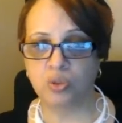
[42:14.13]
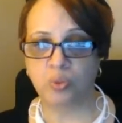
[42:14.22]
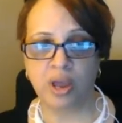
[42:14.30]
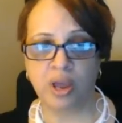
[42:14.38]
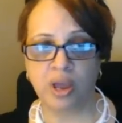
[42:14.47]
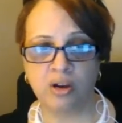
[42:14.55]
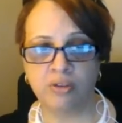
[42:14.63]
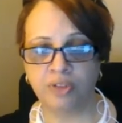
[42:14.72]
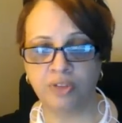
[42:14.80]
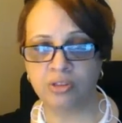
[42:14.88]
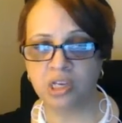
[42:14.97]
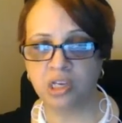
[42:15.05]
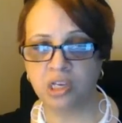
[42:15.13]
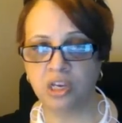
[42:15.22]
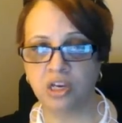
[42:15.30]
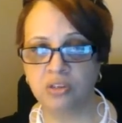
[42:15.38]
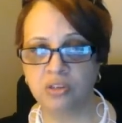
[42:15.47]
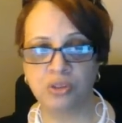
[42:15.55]
12, 13
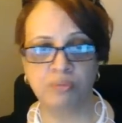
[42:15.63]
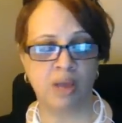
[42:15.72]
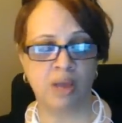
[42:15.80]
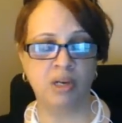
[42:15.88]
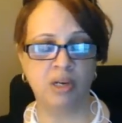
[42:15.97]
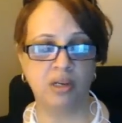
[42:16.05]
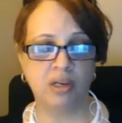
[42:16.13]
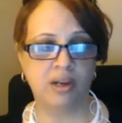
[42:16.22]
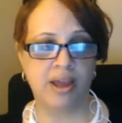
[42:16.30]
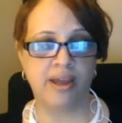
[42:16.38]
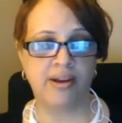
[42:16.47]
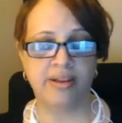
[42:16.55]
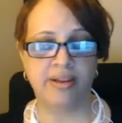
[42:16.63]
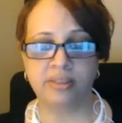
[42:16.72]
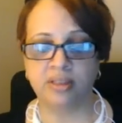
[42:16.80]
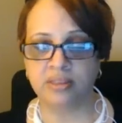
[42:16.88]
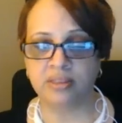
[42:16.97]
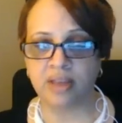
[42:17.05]
years, you may be looking at
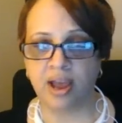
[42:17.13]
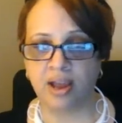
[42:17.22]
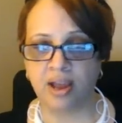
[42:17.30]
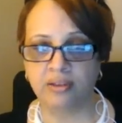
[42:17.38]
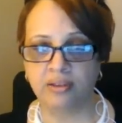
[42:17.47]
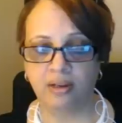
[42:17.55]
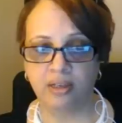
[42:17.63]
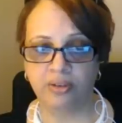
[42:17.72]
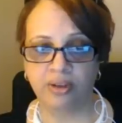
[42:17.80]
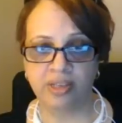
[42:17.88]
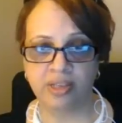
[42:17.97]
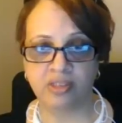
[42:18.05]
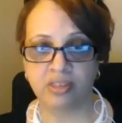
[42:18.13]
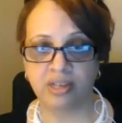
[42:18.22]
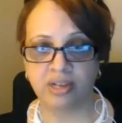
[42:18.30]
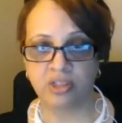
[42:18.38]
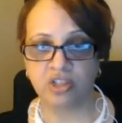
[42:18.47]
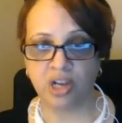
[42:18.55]
SSI, a little
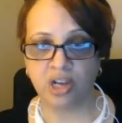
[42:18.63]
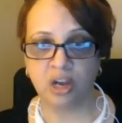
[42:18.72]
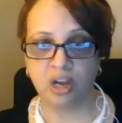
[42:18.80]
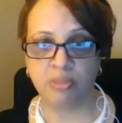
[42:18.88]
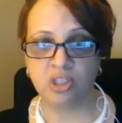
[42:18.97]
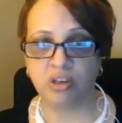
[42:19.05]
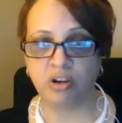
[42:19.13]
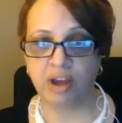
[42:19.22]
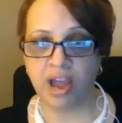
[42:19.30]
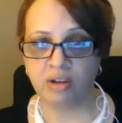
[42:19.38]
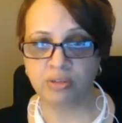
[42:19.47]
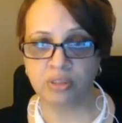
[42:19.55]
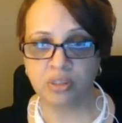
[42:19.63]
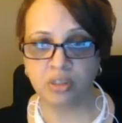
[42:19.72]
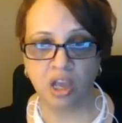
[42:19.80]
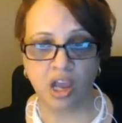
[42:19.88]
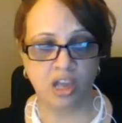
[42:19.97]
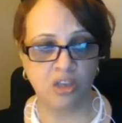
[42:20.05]
SSI check coming to your house,
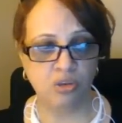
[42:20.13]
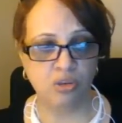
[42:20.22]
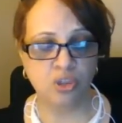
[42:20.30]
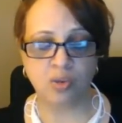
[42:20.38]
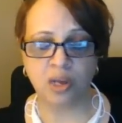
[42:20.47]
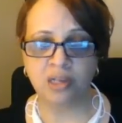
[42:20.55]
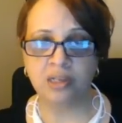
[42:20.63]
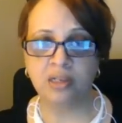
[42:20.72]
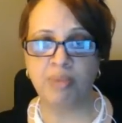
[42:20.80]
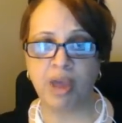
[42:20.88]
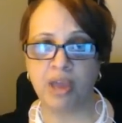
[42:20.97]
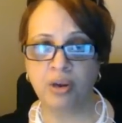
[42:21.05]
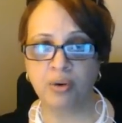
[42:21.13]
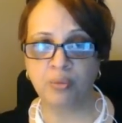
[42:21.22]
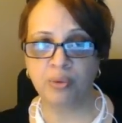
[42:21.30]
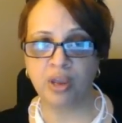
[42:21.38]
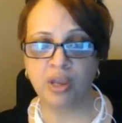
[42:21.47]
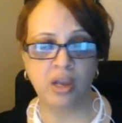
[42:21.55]
and you struggling to pay your
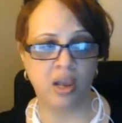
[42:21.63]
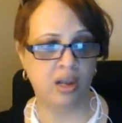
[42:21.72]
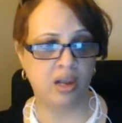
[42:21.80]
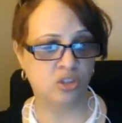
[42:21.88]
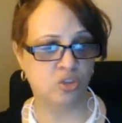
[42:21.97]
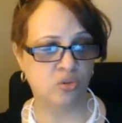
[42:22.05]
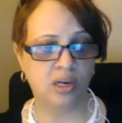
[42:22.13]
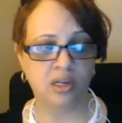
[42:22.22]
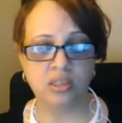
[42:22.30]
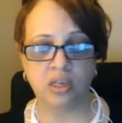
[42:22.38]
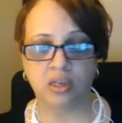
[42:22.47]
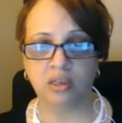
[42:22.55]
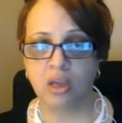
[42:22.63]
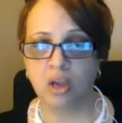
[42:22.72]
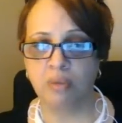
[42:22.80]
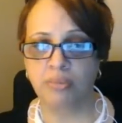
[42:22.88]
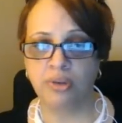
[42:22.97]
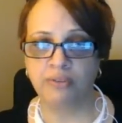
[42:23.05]
rent and struggling to
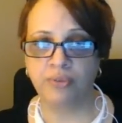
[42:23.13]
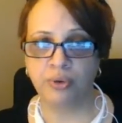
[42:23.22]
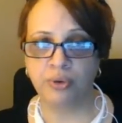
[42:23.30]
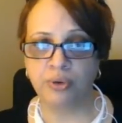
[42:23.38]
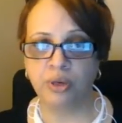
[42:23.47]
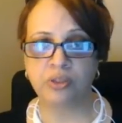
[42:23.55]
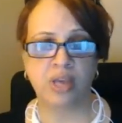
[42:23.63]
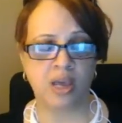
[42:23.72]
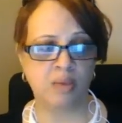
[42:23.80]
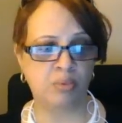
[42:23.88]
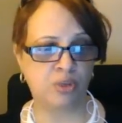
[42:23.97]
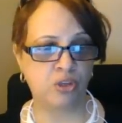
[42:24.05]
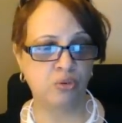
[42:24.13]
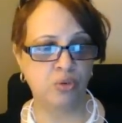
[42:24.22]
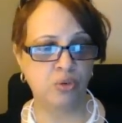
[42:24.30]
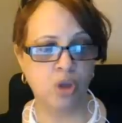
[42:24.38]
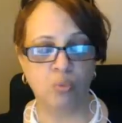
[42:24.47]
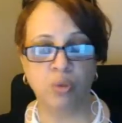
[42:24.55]
put food on the table, and you
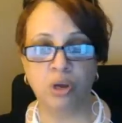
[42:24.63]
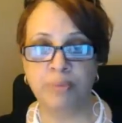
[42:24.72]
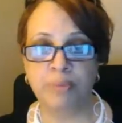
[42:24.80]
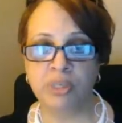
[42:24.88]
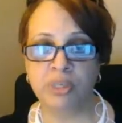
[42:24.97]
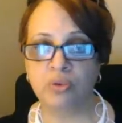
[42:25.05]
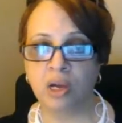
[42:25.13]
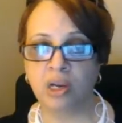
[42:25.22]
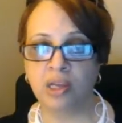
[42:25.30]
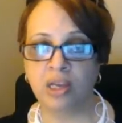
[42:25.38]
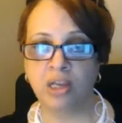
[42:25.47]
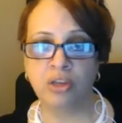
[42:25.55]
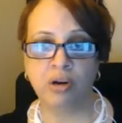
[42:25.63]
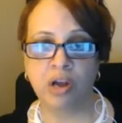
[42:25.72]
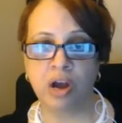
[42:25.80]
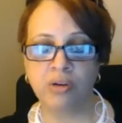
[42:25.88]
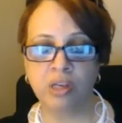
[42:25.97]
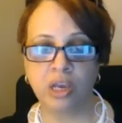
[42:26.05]
will be struggling in your
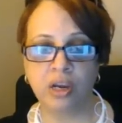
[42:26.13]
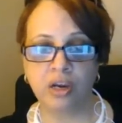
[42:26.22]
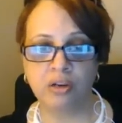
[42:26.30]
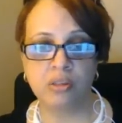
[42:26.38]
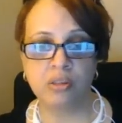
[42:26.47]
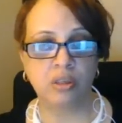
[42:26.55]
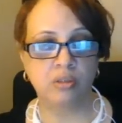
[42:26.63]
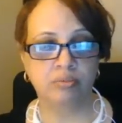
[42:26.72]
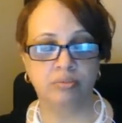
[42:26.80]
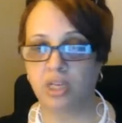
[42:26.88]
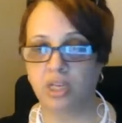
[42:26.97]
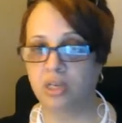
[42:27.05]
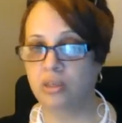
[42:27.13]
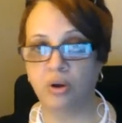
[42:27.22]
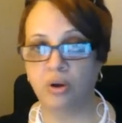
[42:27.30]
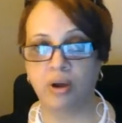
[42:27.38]
golden years, then,